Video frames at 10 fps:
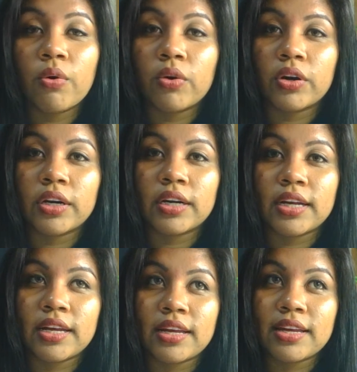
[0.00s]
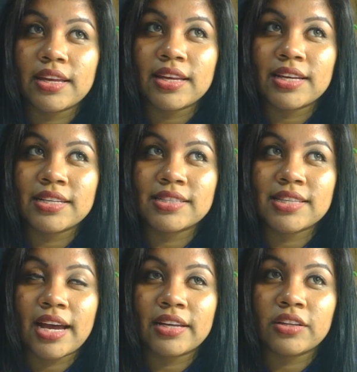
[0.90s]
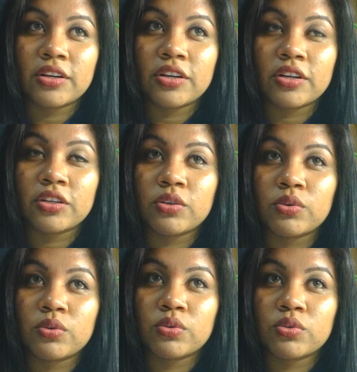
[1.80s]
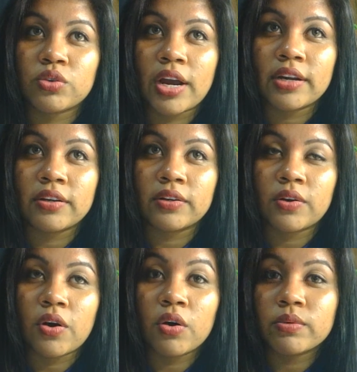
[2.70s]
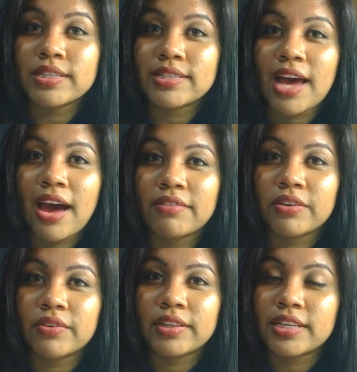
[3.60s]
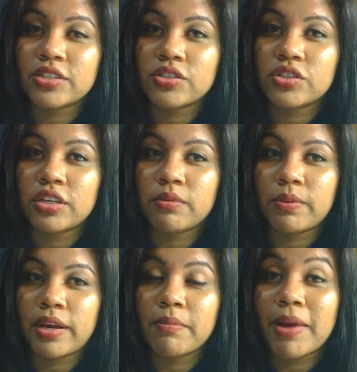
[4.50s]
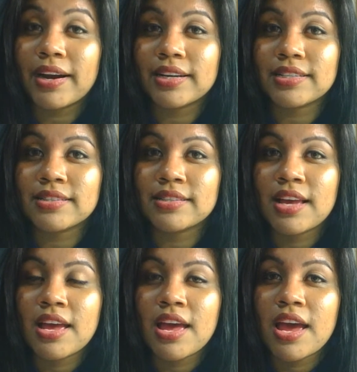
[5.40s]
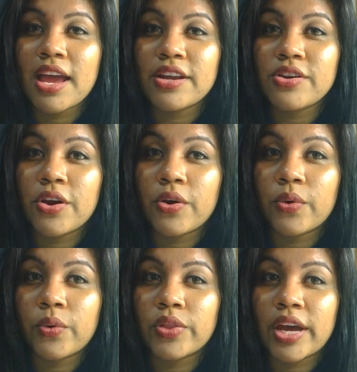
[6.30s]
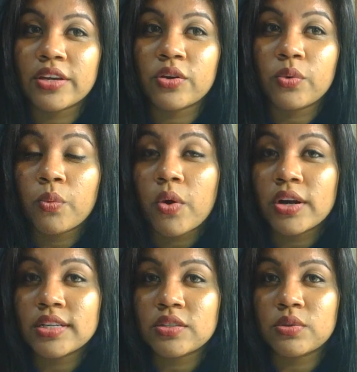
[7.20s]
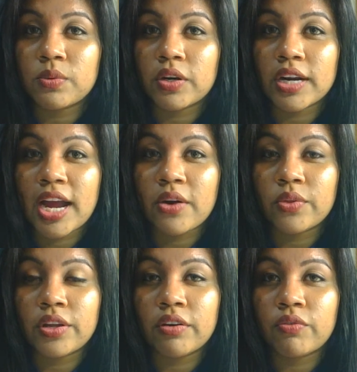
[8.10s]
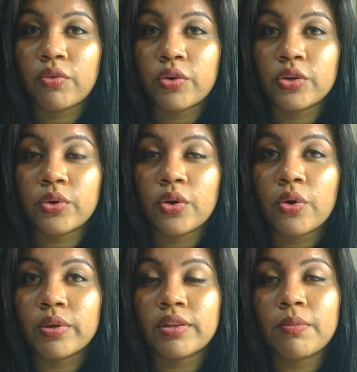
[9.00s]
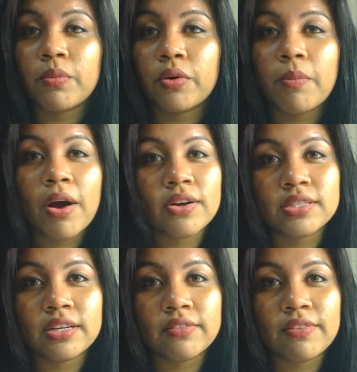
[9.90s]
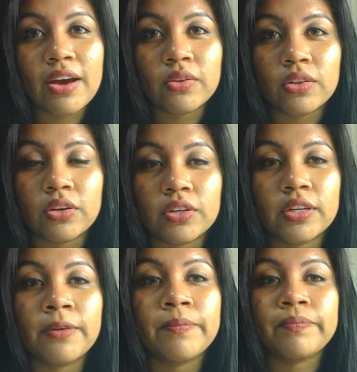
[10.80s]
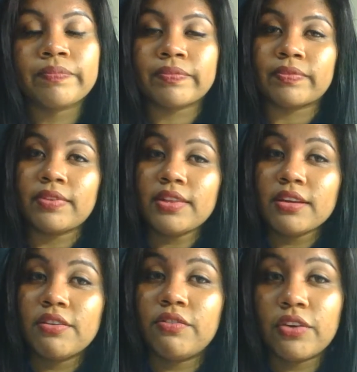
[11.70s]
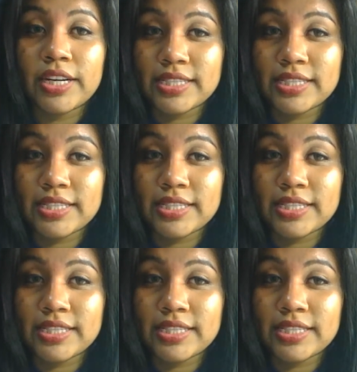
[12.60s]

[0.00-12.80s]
Or it's either you try to always have the relationship in mind and know that you want it to work out, therefore you go with a more positive outlook. For